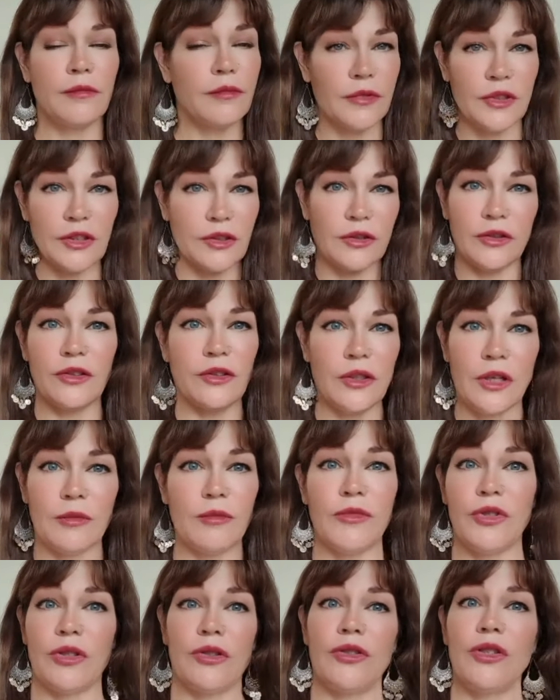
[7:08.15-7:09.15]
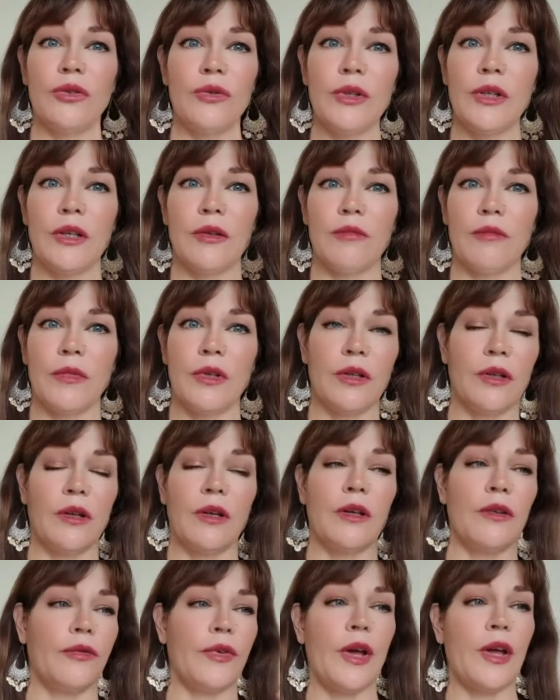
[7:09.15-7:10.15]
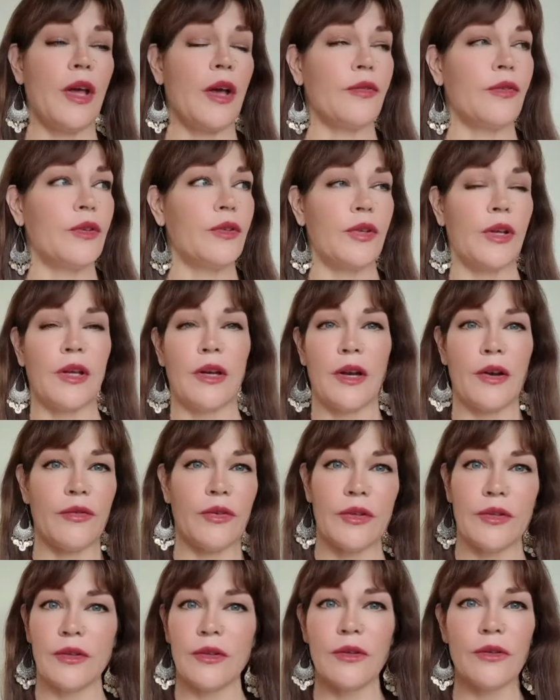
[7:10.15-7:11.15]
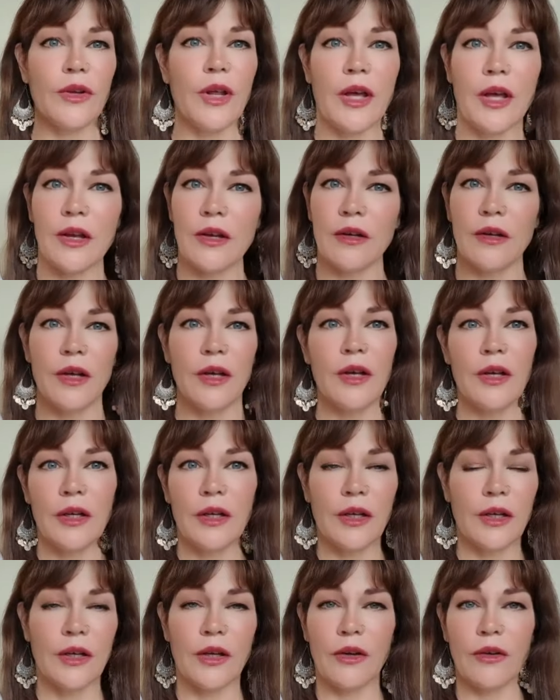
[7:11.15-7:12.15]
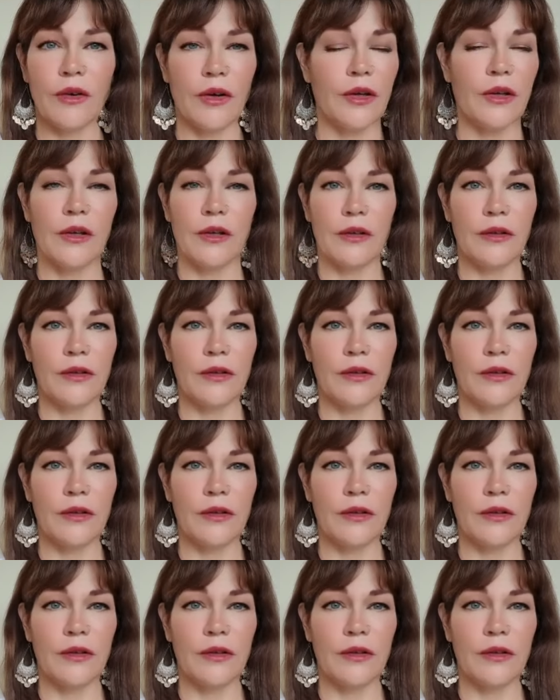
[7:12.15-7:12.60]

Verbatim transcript: This is I'm just doing it and if I have to say it every single day, you know,